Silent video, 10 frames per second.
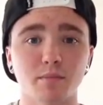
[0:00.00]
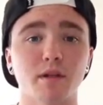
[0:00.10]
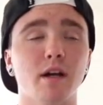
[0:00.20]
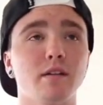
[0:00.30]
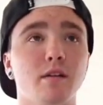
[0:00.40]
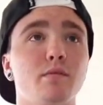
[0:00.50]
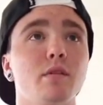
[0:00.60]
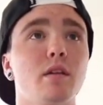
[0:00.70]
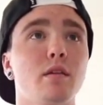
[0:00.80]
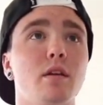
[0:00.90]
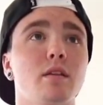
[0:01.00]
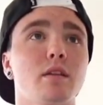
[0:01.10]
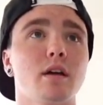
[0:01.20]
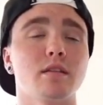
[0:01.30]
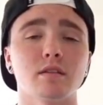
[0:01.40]
But I definitely think
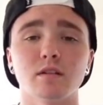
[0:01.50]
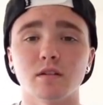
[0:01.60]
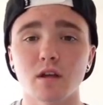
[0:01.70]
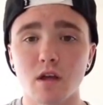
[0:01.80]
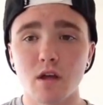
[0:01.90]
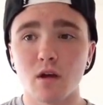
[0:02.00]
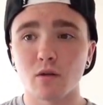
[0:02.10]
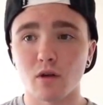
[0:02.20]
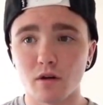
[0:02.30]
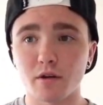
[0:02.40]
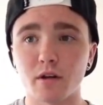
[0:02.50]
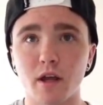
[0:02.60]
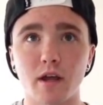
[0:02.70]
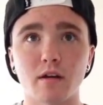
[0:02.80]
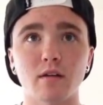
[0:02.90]
that the longer
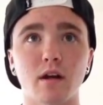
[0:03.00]
hair,